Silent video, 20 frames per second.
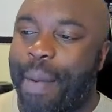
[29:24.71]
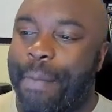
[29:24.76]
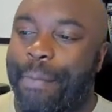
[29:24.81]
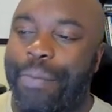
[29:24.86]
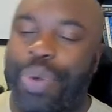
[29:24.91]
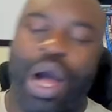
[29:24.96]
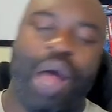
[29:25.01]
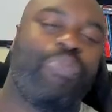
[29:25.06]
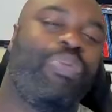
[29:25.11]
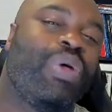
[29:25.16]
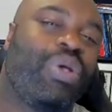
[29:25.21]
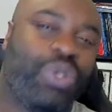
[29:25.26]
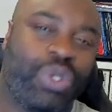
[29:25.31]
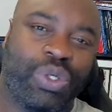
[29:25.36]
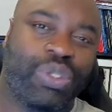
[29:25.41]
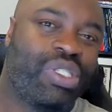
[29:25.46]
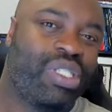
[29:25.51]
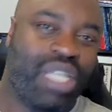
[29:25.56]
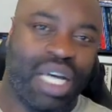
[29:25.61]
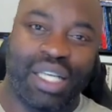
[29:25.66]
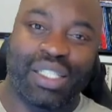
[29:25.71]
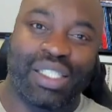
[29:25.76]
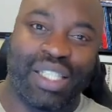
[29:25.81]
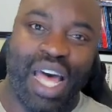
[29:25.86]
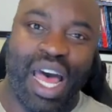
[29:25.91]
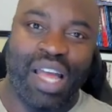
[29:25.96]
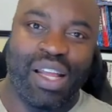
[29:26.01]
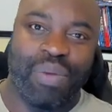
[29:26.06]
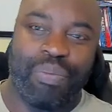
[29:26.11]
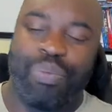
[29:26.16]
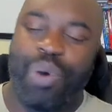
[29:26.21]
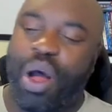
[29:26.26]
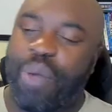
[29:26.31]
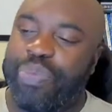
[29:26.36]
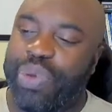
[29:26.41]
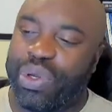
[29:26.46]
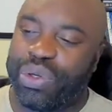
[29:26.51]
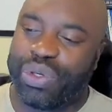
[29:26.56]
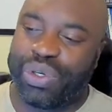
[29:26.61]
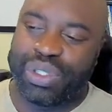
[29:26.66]
BotBuilders does that.
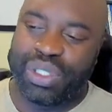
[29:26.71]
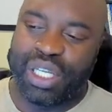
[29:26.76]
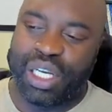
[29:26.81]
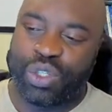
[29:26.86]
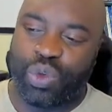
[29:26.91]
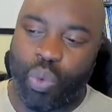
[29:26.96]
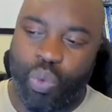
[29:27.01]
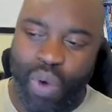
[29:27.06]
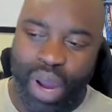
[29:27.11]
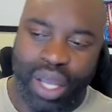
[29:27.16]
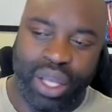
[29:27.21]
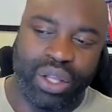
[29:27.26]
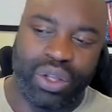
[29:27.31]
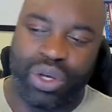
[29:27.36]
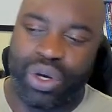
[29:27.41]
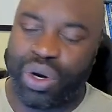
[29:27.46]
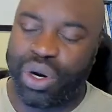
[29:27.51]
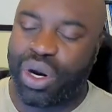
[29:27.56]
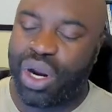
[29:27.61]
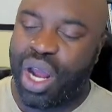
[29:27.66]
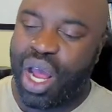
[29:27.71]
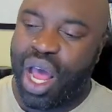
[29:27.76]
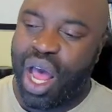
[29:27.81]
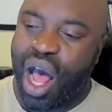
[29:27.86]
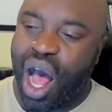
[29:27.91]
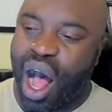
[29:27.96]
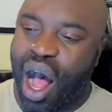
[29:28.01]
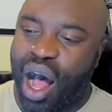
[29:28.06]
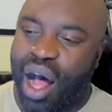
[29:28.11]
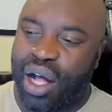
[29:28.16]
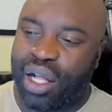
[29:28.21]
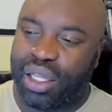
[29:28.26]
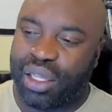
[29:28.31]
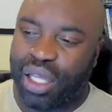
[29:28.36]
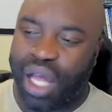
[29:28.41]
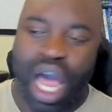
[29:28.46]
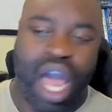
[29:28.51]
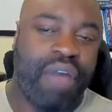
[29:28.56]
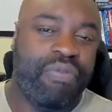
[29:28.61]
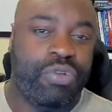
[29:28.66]
BotBuilders does regular
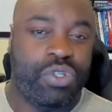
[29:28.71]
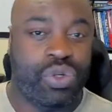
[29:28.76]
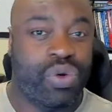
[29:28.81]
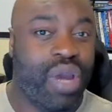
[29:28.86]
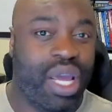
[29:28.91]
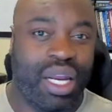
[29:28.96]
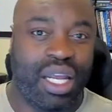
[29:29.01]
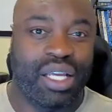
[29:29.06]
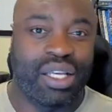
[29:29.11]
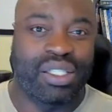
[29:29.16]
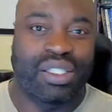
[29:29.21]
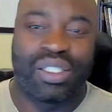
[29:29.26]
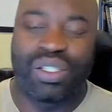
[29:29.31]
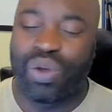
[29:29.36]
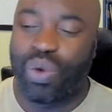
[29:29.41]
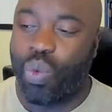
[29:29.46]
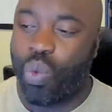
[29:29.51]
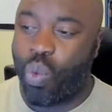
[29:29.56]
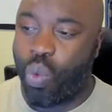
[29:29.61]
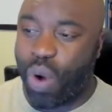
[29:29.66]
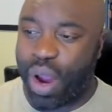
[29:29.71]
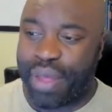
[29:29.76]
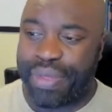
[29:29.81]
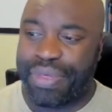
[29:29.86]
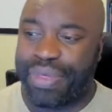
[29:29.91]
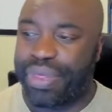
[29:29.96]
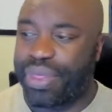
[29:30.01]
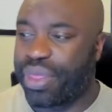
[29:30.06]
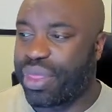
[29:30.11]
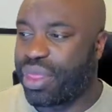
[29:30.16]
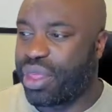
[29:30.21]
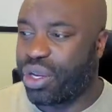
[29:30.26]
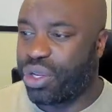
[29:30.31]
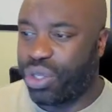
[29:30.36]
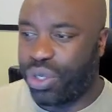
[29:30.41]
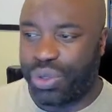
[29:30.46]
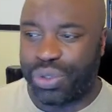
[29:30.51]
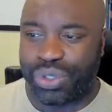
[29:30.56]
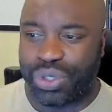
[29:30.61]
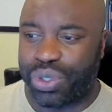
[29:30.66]
live trainings with the
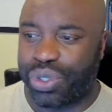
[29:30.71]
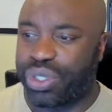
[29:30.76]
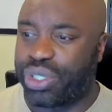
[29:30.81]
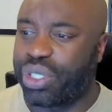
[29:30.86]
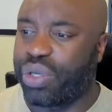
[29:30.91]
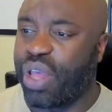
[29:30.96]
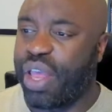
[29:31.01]
users.